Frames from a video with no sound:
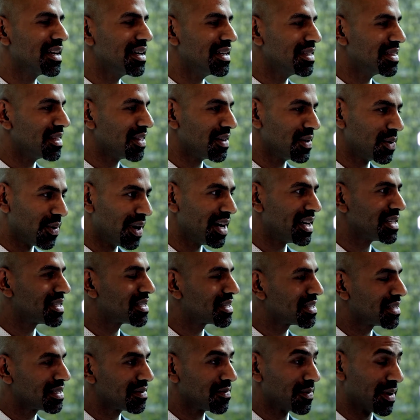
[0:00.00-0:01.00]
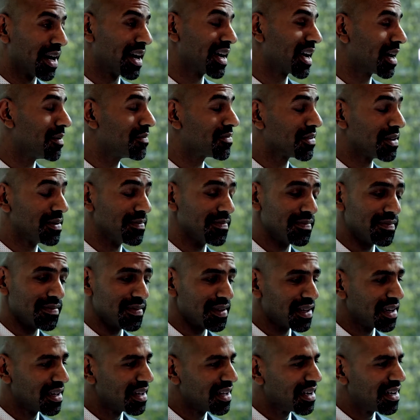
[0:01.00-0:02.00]
In the US, where I come from,
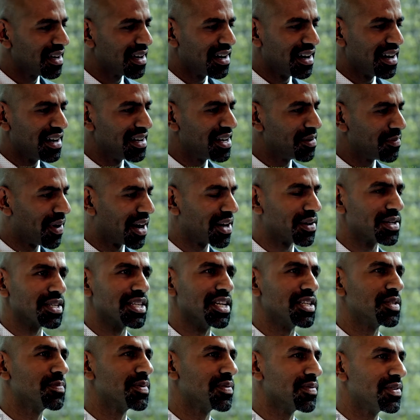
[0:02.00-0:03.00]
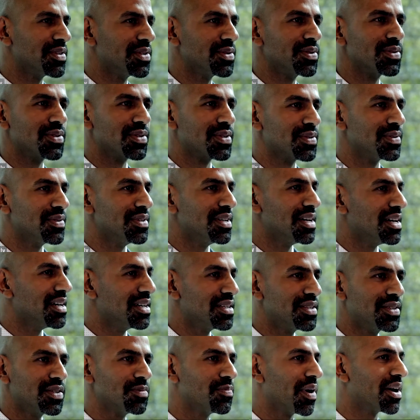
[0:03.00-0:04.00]
democracy has been reduced to
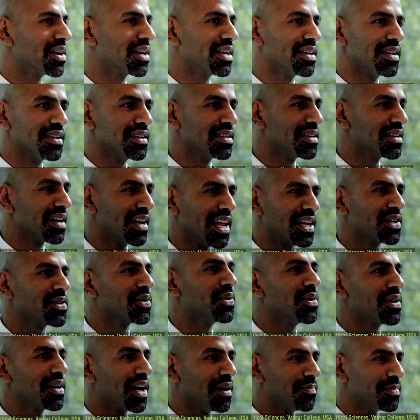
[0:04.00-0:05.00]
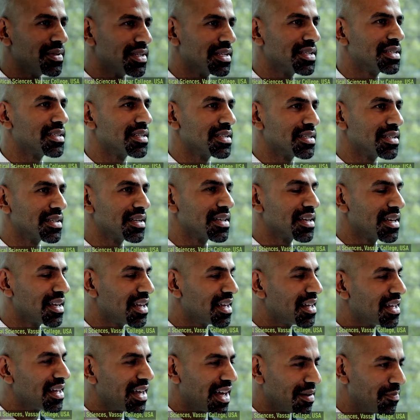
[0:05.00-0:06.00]
a two-party electoral competition.
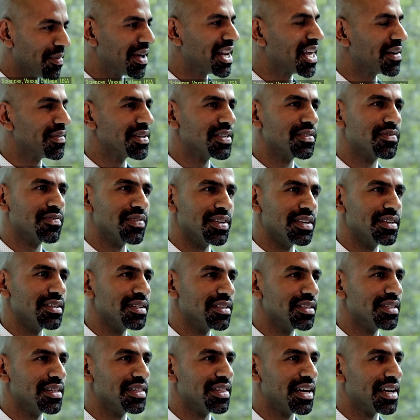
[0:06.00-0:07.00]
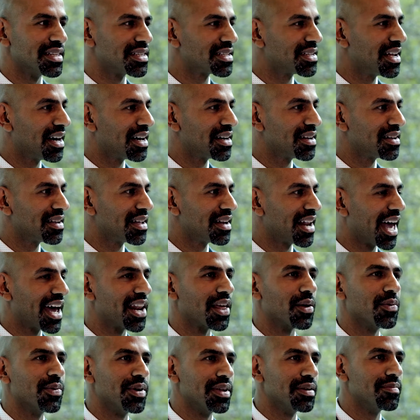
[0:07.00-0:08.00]
And many of us feel that that's not an
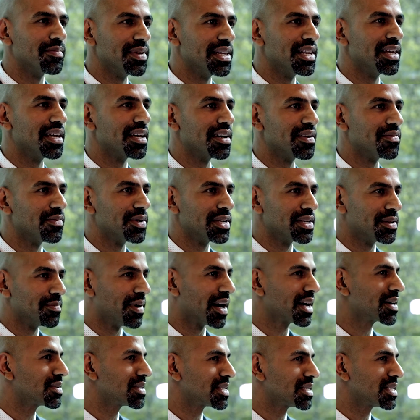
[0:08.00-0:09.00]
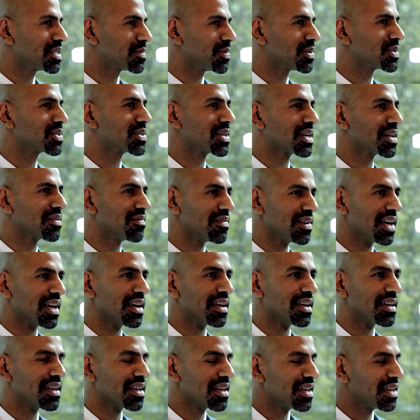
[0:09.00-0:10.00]
adequate meaning of what democracy is supposed to
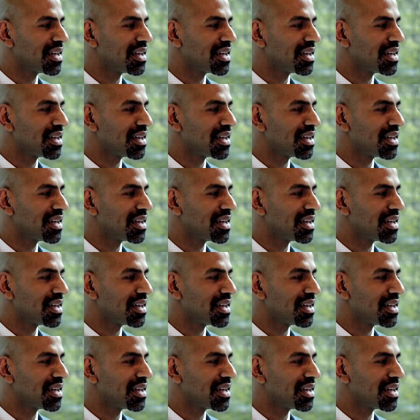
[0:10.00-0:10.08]
convey.